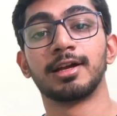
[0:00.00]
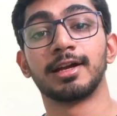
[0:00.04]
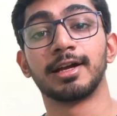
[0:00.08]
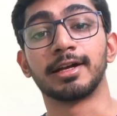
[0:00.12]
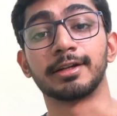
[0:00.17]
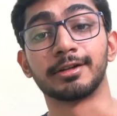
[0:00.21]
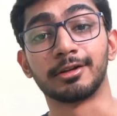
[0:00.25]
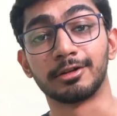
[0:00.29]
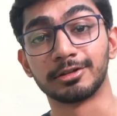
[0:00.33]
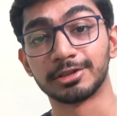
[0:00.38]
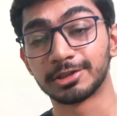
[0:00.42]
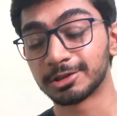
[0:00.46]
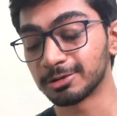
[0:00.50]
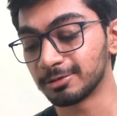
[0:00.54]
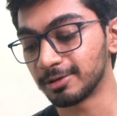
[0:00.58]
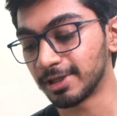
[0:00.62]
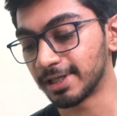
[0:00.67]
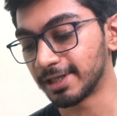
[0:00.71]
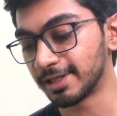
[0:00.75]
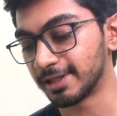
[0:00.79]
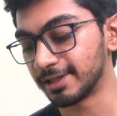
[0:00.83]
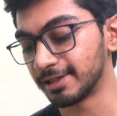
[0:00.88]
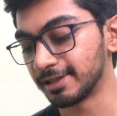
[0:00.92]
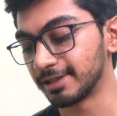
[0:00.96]
and also
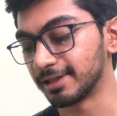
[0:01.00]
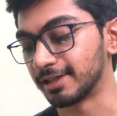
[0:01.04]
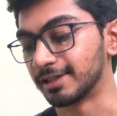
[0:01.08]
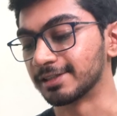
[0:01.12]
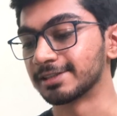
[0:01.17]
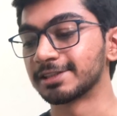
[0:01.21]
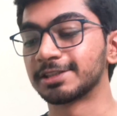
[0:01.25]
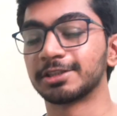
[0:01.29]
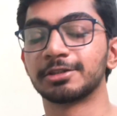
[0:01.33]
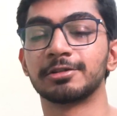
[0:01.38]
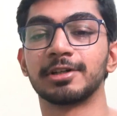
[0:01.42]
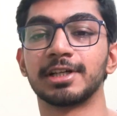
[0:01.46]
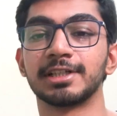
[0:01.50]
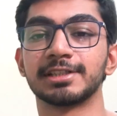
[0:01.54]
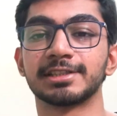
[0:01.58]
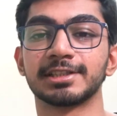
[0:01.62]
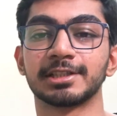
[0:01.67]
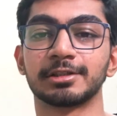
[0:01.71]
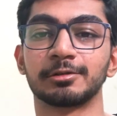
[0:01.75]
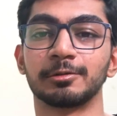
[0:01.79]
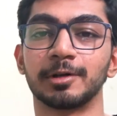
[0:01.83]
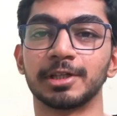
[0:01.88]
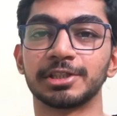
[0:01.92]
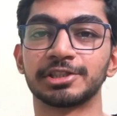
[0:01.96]
I asked you guys
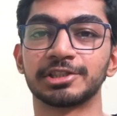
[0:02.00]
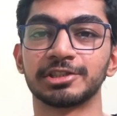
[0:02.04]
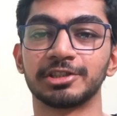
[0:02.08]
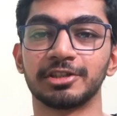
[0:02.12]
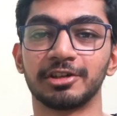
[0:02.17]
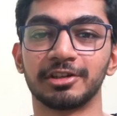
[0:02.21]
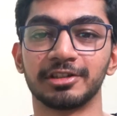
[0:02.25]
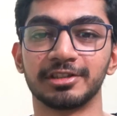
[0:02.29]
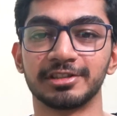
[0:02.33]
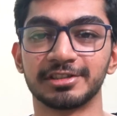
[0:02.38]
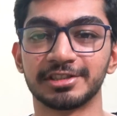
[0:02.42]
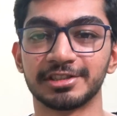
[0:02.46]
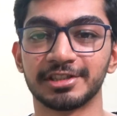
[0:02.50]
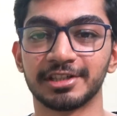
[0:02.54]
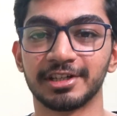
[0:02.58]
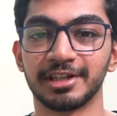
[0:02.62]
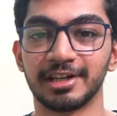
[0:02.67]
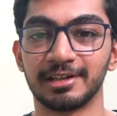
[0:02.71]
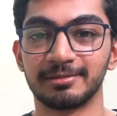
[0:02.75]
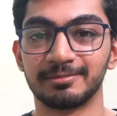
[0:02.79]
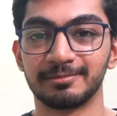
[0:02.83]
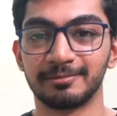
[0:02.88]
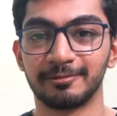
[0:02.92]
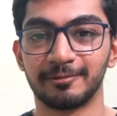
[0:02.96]
a question on
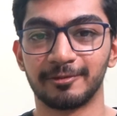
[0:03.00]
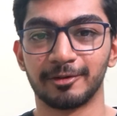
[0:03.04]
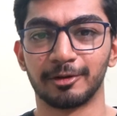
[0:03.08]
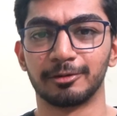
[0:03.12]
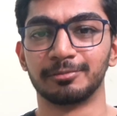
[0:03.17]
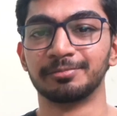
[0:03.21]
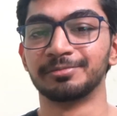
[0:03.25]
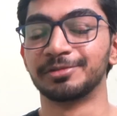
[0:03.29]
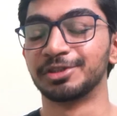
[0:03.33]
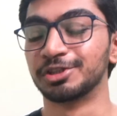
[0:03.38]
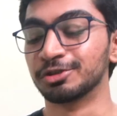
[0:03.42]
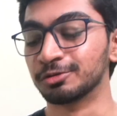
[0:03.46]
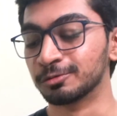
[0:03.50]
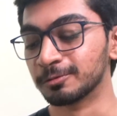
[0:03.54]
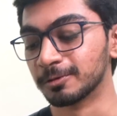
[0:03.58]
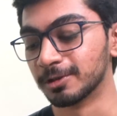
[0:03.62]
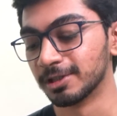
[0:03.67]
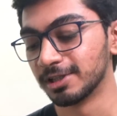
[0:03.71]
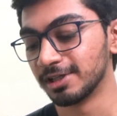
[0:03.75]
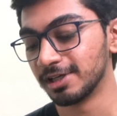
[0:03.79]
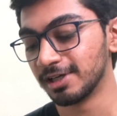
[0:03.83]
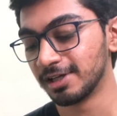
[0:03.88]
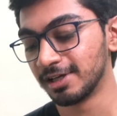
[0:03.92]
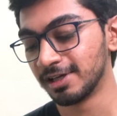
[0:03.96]
Instagram from
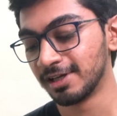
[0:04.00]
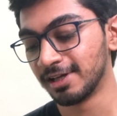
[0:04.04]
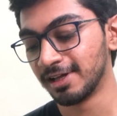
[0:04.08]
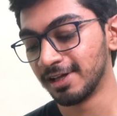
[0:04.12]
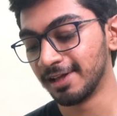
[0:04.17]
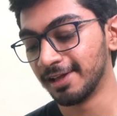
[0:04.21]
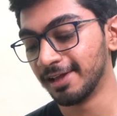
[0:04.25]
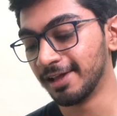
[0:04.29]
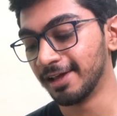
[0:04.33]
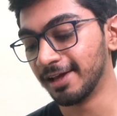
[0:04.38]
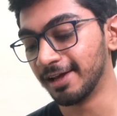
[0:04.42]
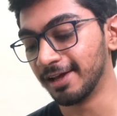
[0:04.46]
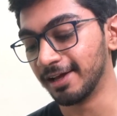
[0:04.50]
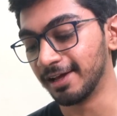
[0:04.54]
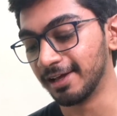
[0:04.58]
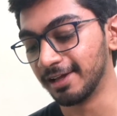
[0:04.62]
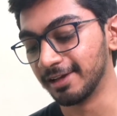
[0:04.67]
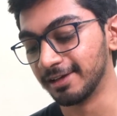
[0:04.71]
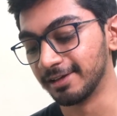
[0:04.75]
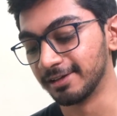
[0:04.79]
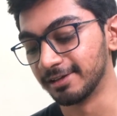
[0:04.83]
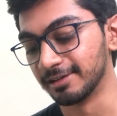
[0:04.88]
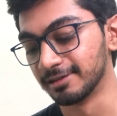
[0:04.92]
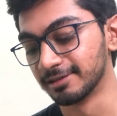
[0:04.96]
UWorld
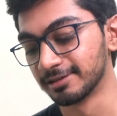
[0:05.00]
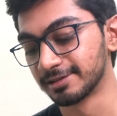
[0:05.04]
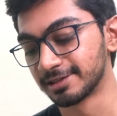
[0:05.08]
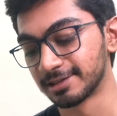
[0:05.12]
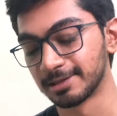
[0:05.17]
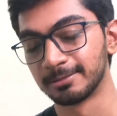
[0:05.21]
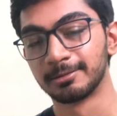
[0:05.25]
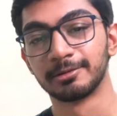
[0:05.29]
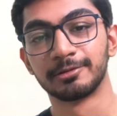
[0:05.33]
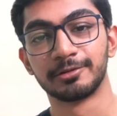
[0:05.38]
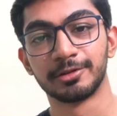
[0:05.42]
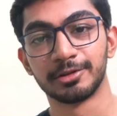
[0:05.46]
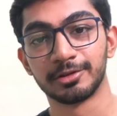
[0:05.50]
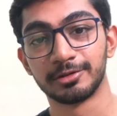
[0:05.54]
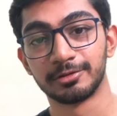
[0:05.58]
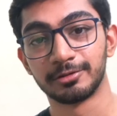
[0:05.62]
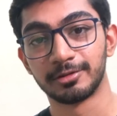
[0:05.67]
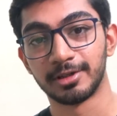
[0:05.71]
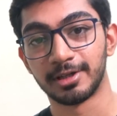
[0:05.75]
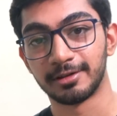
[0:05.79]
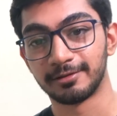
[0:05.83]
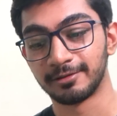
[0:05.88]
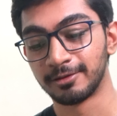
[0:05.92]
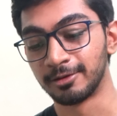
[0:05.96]
and some of you
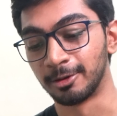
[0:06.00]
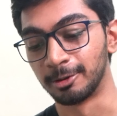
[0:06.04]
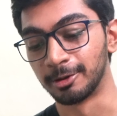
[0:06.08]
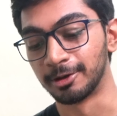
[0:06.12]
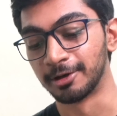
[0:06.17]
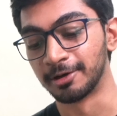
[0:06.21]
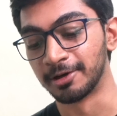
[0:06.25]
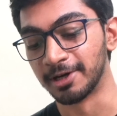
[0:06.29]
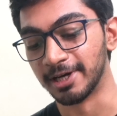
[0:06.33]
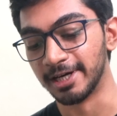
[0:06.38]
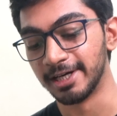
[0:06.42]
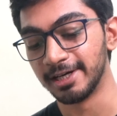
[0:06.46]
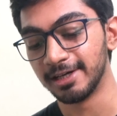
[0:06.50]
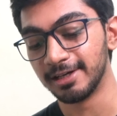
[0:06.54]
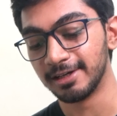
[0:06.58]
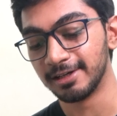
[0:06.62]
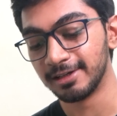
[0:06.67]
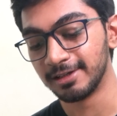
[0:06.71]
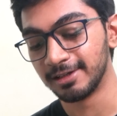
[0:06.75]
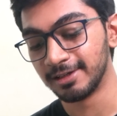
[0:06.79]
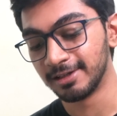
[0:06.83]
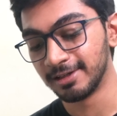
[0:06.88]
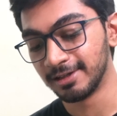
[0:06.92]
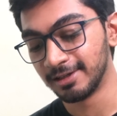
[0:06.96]
have got it right
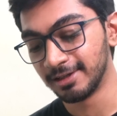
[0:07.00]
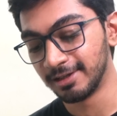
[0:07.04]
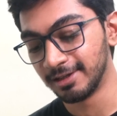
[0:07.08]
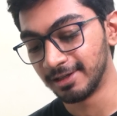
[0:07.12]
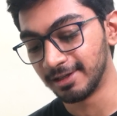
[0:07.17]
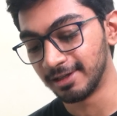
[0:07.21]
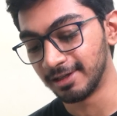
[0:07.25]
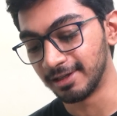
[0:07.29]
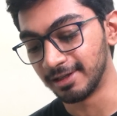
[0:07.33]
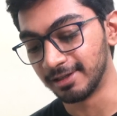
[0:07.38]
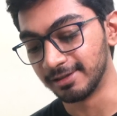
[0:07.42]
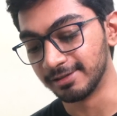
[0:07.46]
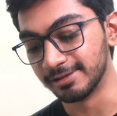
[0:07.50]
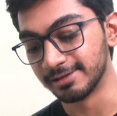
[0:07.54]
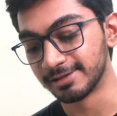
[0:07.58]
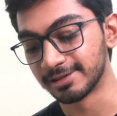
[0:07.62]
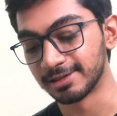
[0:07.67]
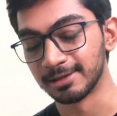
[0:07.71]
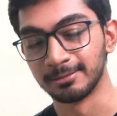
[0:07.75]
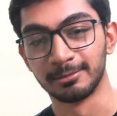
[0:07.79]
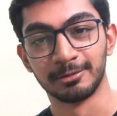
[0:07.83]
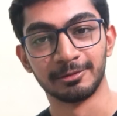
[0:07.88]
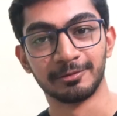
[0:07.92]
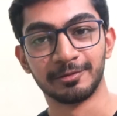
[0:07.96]
and
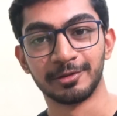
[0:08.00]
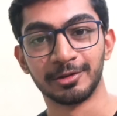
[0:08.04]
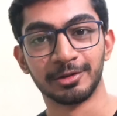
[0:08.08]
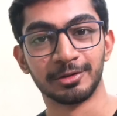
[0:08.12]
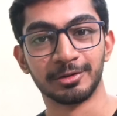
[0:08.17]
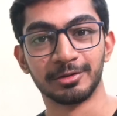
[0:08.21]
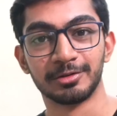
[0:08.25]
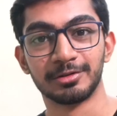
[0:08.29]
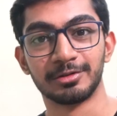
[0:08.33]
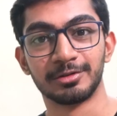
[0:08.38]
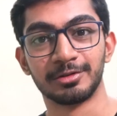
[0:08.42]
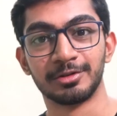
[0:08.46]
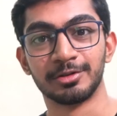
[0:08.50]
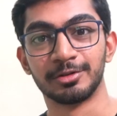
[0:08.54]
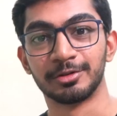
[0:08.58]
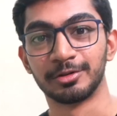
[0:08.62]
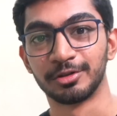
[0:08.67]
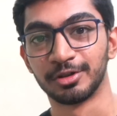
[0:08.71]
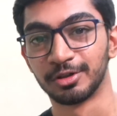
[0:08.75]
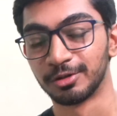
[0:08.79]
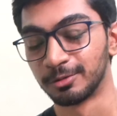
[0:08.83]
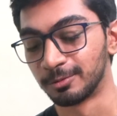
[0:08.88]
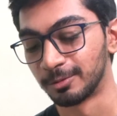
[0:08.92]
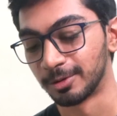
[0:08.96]
some of you
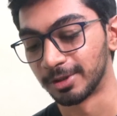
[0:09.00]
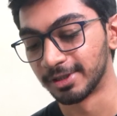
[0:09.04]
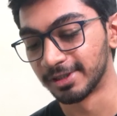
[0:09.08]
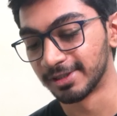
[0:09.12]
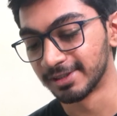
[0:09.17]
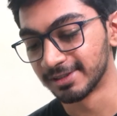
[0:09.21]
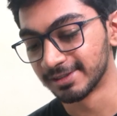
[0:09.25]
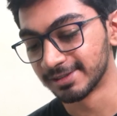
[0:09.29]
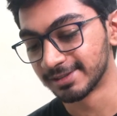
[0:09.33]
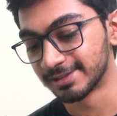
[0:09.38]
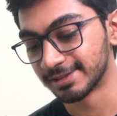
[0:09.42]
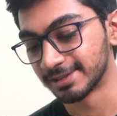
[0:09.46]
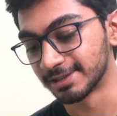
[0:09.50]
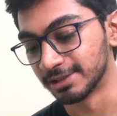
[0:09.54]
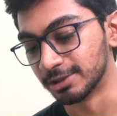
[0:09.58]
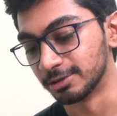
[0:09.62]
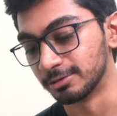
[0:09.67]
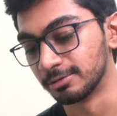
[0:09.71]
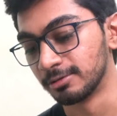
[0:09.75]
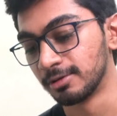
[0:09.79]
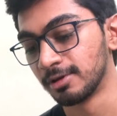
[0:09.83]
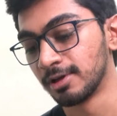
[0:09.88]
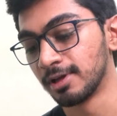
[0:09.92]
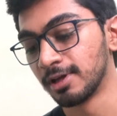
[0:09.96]
don't know what it is
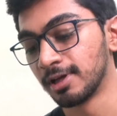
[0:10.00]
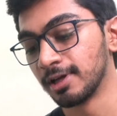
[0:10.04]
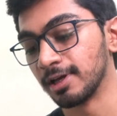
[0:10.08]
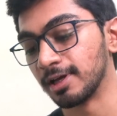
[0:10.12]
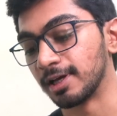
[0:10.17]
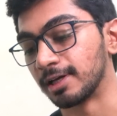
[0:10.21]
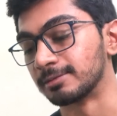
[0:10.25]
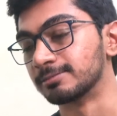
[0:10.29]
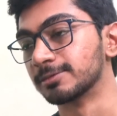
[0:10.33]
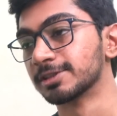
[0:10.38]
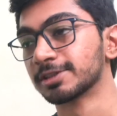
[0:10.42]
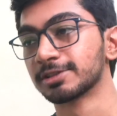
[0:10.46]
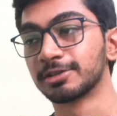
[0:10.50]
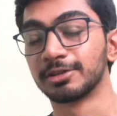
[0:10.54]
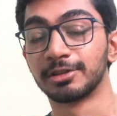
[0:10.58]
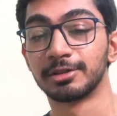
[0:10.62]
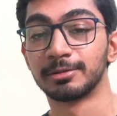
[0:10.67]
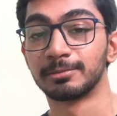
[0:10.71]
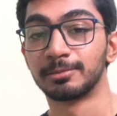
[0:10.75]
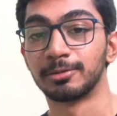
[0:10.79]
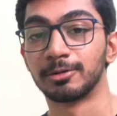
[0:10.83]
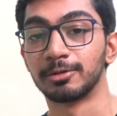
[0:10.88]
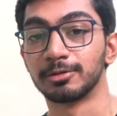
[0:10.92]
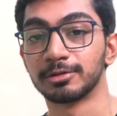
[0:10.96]
so I'm just
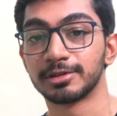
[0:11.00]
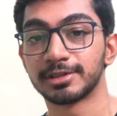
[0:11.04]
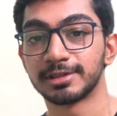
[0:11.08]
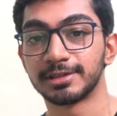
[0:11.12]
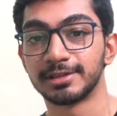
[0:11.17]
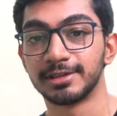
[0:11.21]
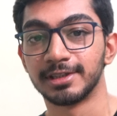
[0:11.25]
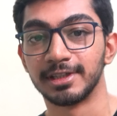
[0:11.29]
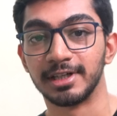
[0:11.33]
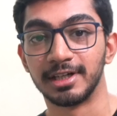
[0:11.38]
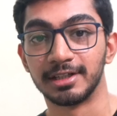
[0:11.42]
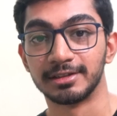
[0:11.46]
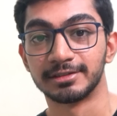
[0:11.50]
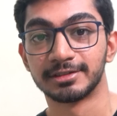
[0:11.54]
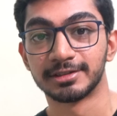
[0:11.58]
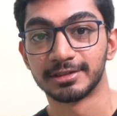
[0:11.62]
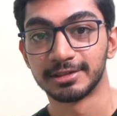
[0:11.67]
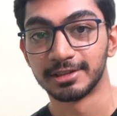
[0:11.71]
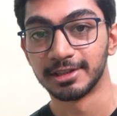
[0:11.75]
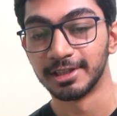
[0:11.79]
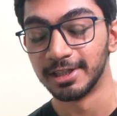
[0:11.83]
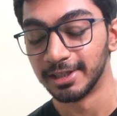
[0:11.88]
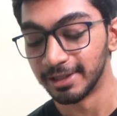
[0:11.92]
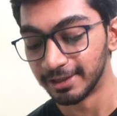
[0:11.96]
gonna post the
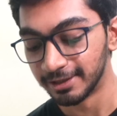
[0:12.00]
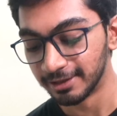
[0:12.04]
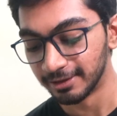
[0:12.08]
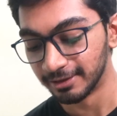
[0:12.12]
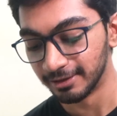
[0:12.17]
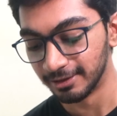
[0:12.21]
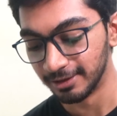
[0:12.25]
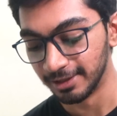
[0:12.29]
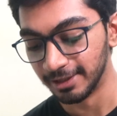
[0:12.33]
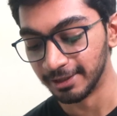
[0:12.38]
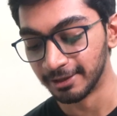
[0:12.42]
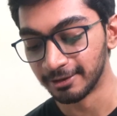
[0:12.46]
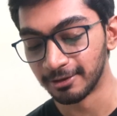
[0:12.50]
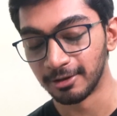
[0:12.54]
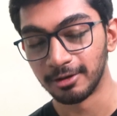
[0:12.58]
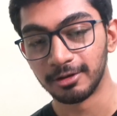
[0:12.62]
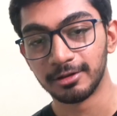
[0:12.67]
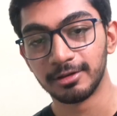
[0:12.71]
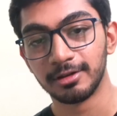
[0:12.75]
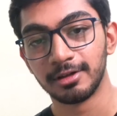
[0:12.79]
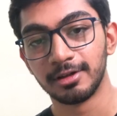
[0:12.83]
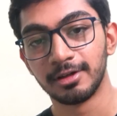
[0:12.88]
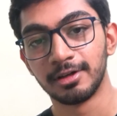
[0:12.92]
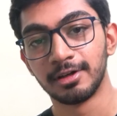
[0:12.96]
answer later
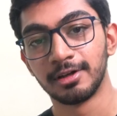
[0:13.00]
on